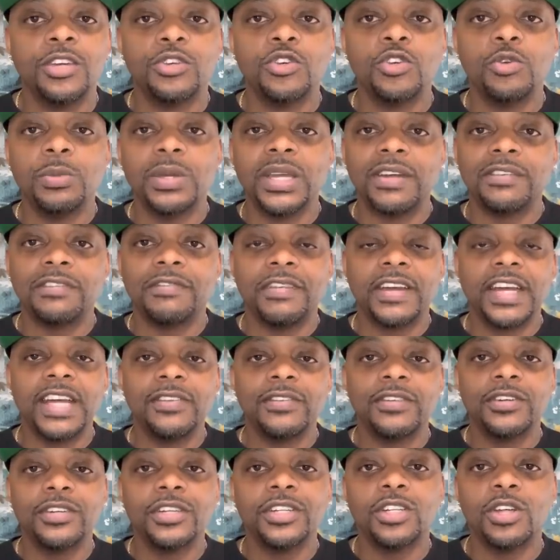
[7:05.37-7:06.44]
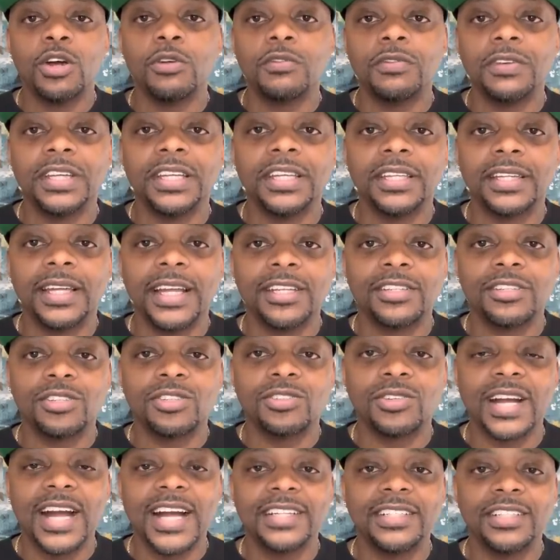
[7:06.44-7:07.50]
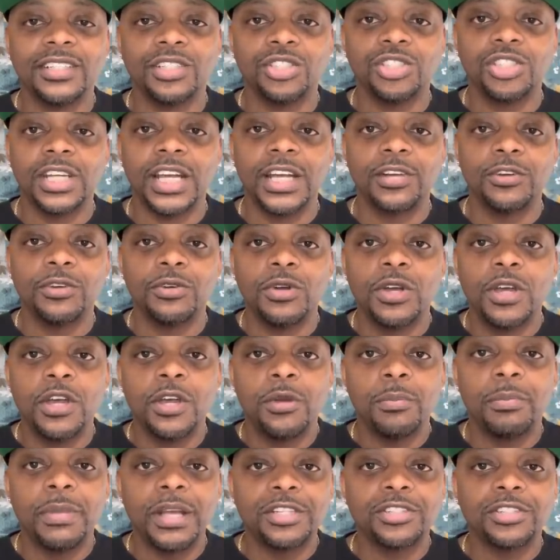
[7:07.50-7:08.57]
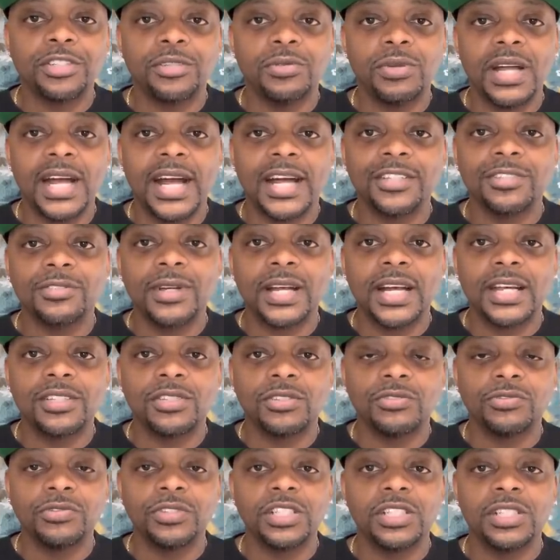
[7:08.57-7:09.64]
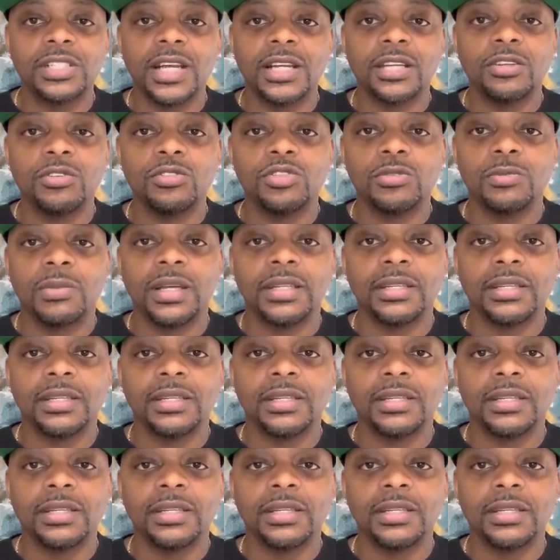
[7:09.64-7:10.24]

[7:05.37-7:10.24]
Do me a favor, don't forget to like, subscribe to the channel. Make sure you guys grab some free stock using my